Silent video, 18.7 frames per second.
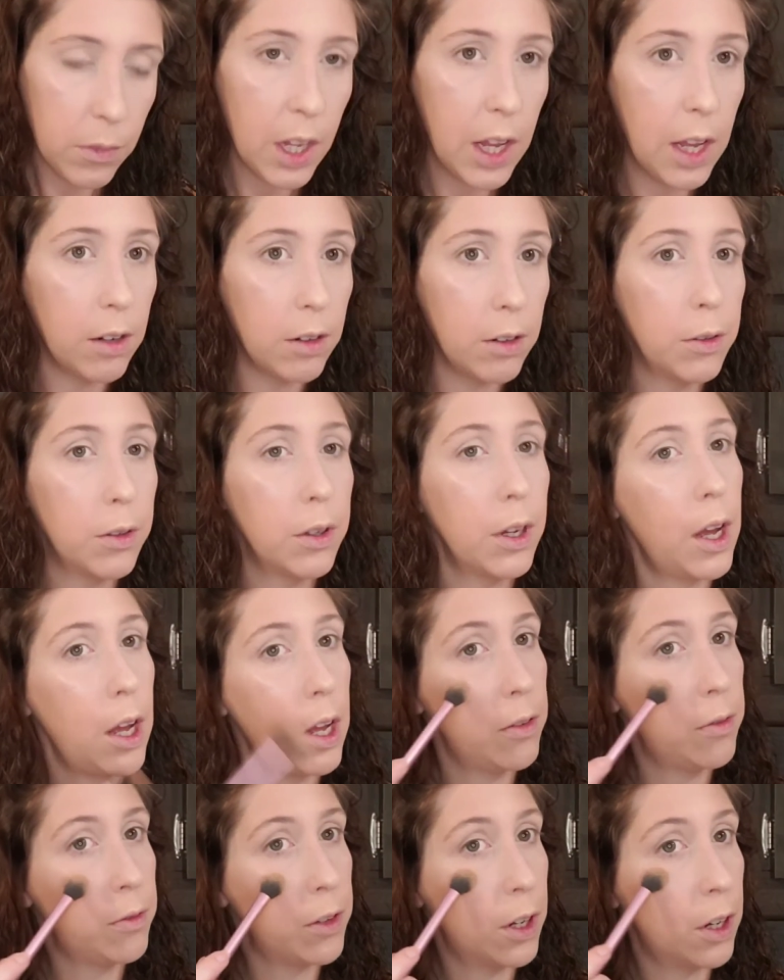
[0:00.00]
Oh, I
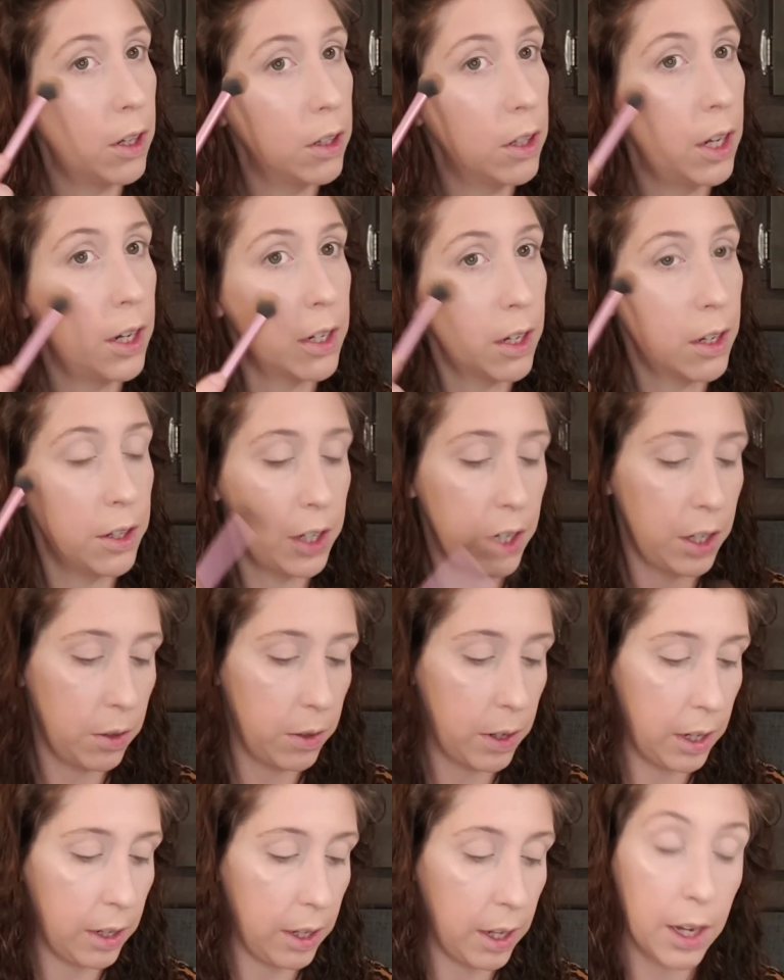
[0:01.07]
feel a lot of y'all know
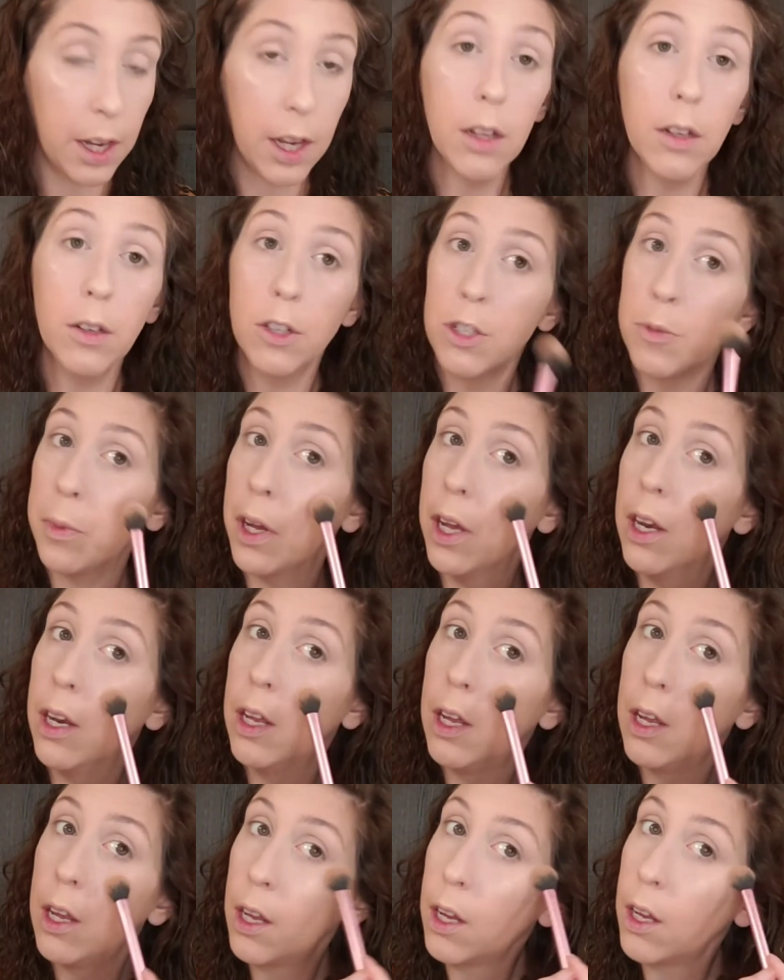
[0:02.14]
LA Colors, but
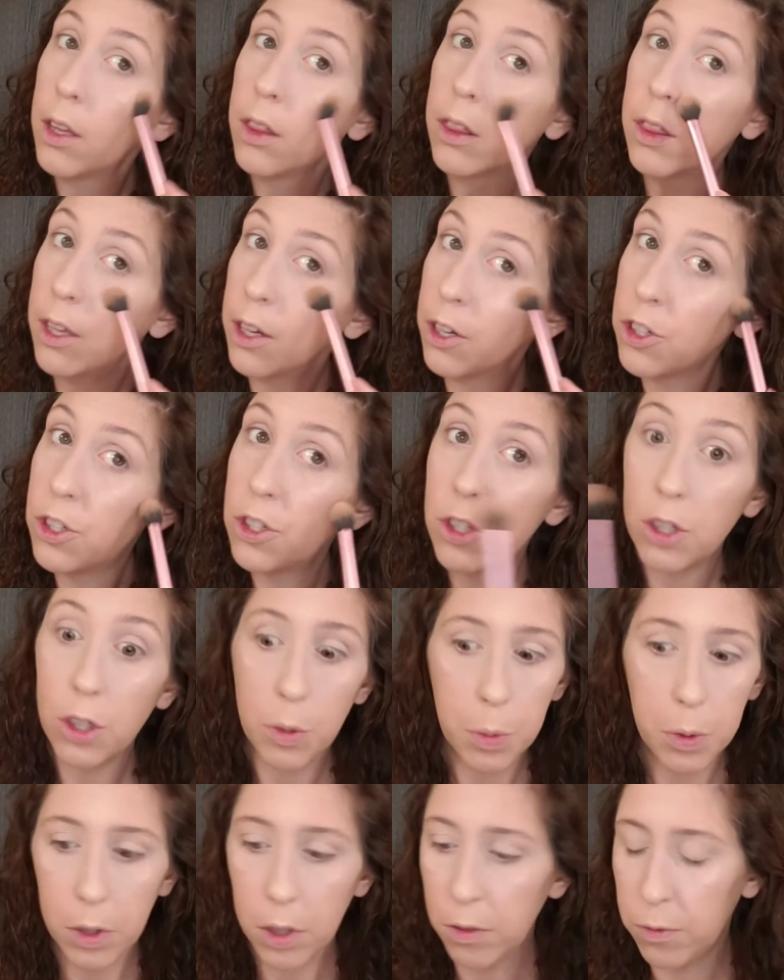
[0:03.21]
they're
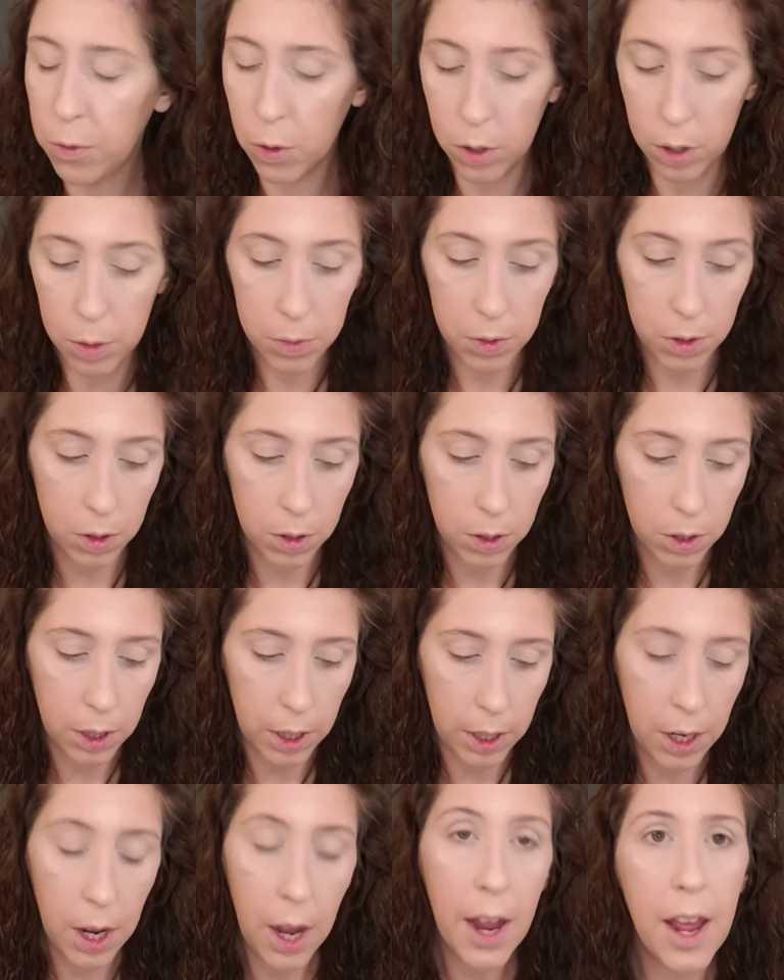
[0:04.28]
super affordable.
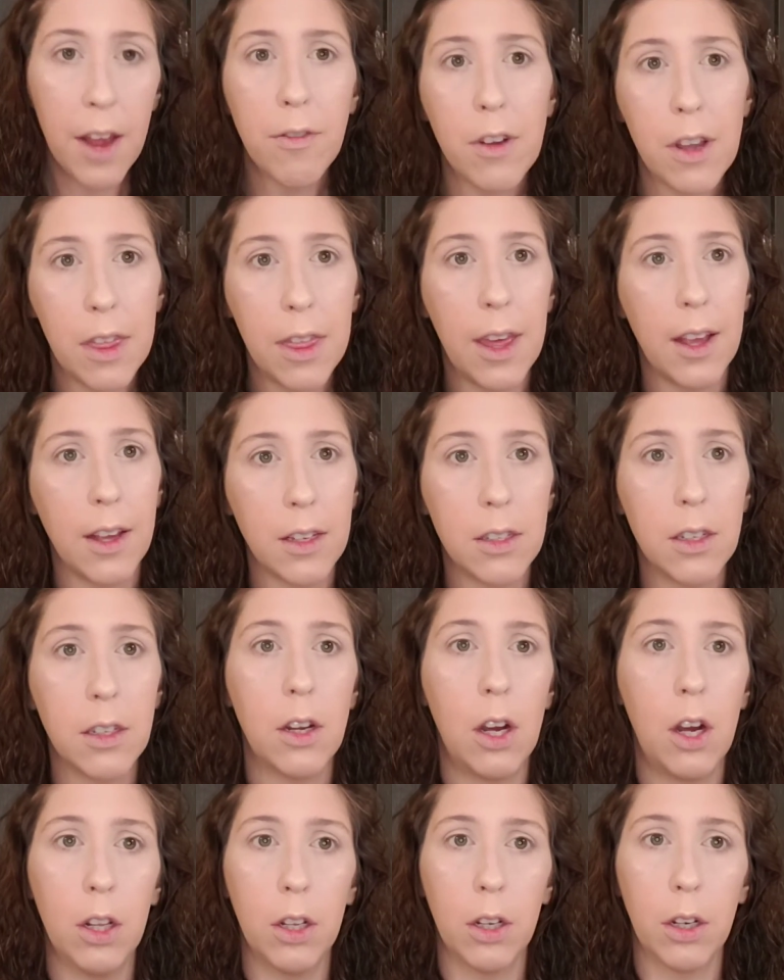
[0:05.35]
Not everything is
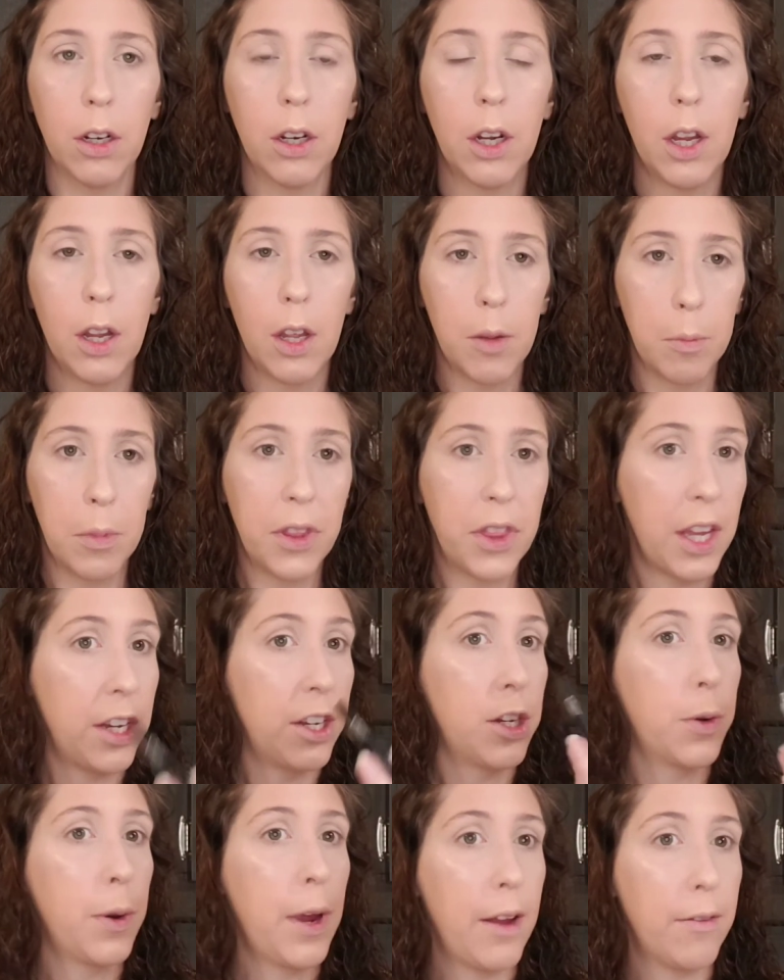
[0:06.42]
$1, but they
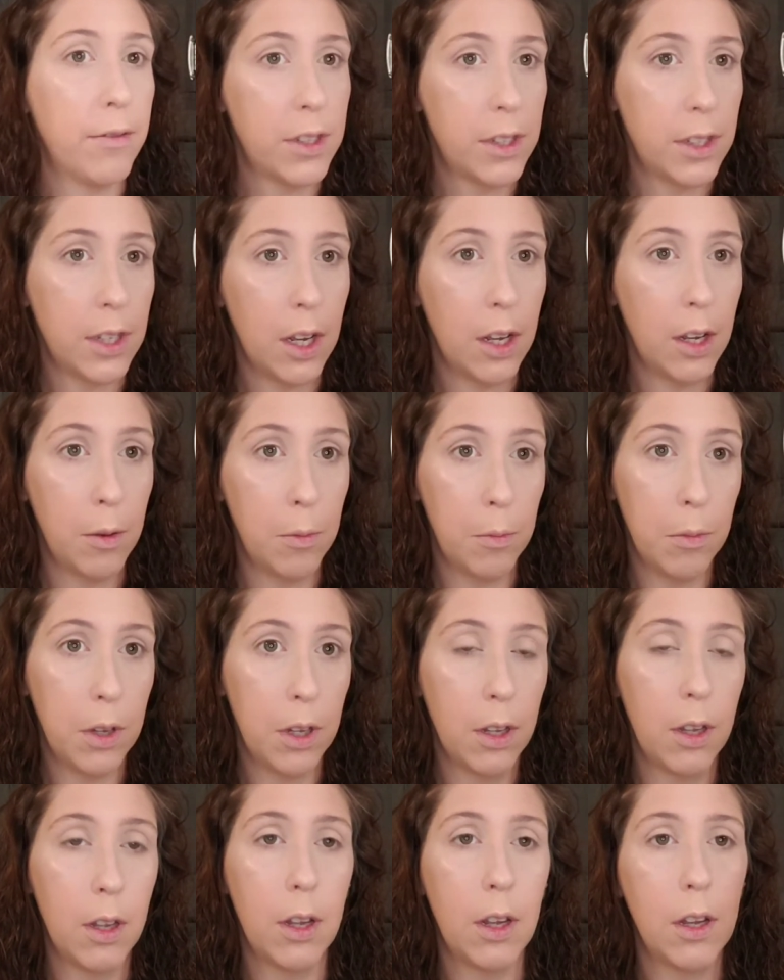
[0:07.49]
do have some
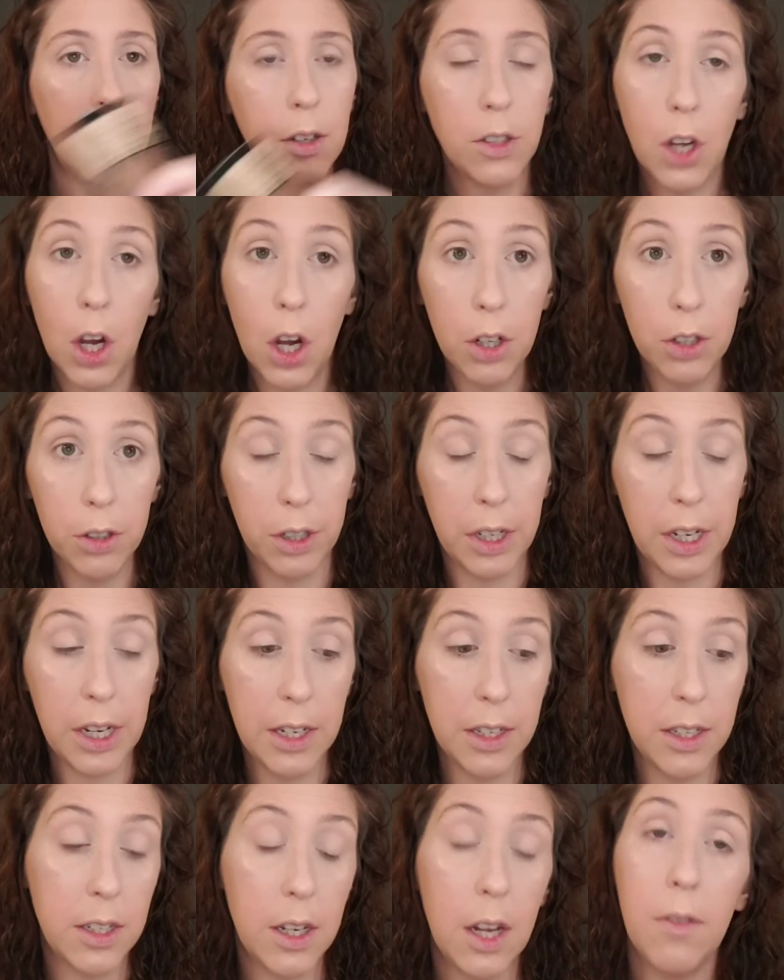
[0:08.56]
dollar
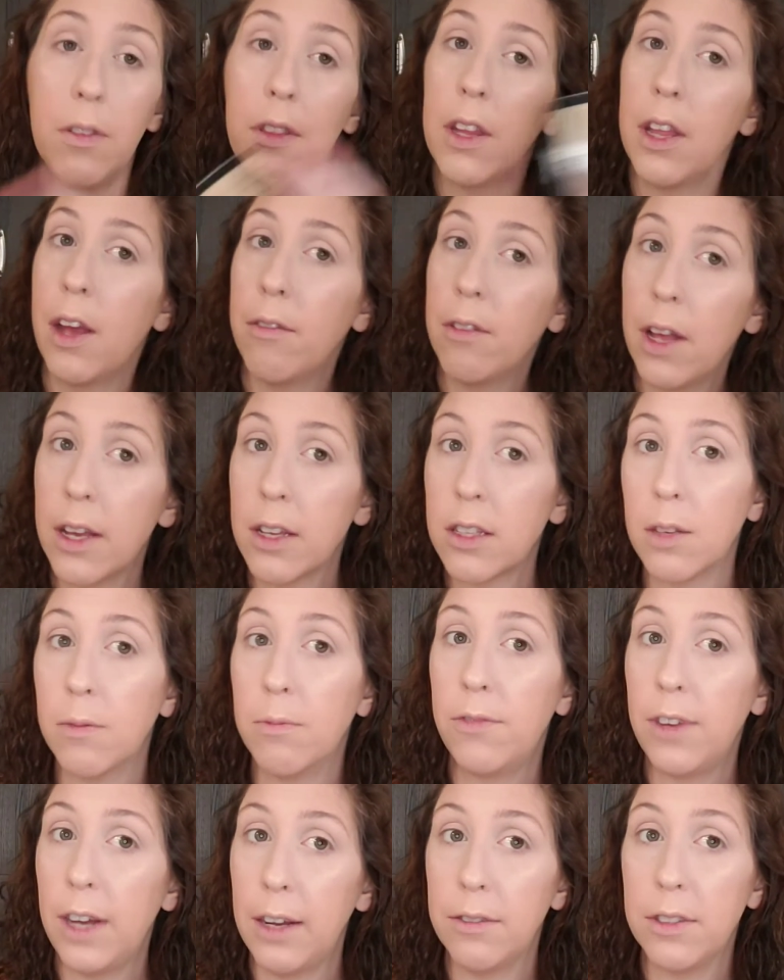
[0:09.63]
in stuff, and they have like some
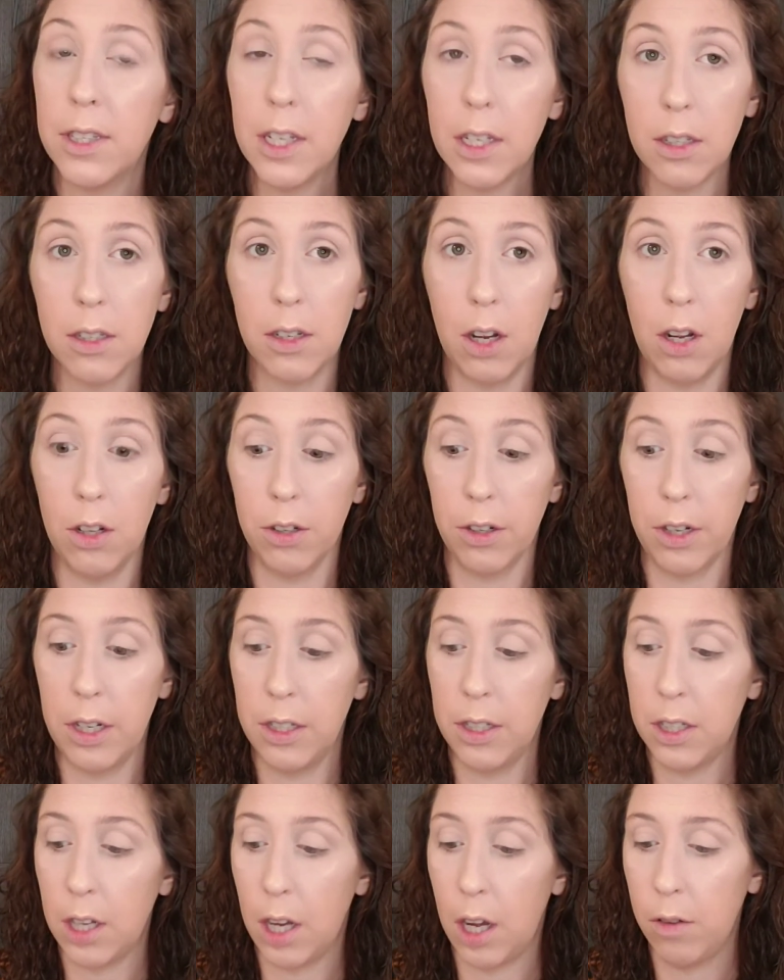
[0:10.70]
$5, $6 in
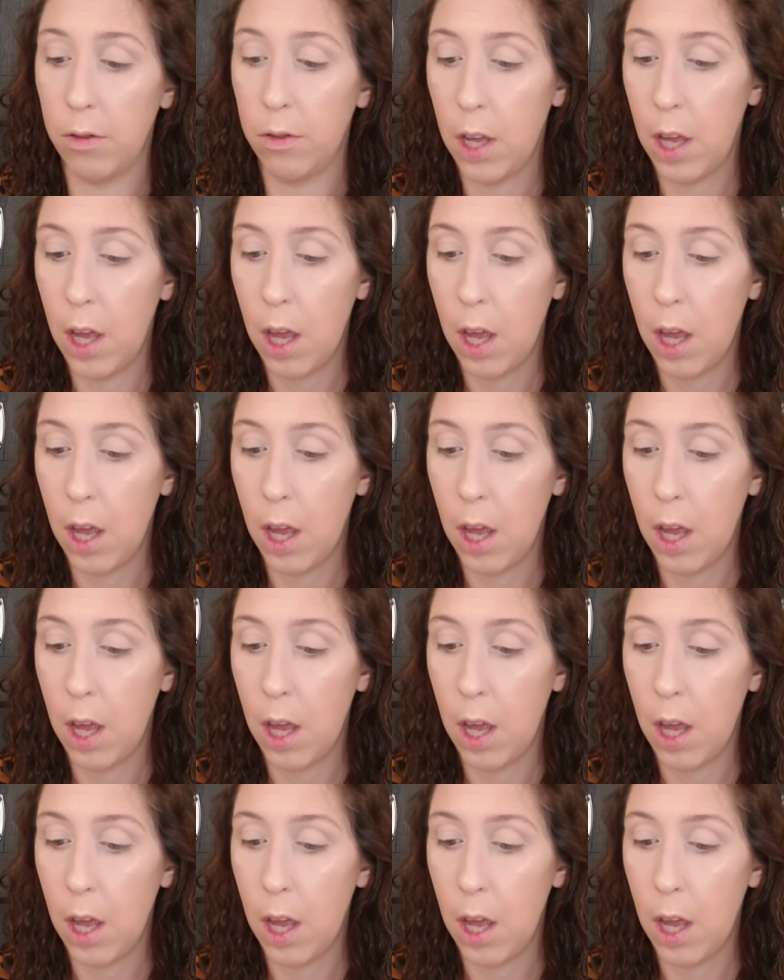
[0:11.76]
stuff.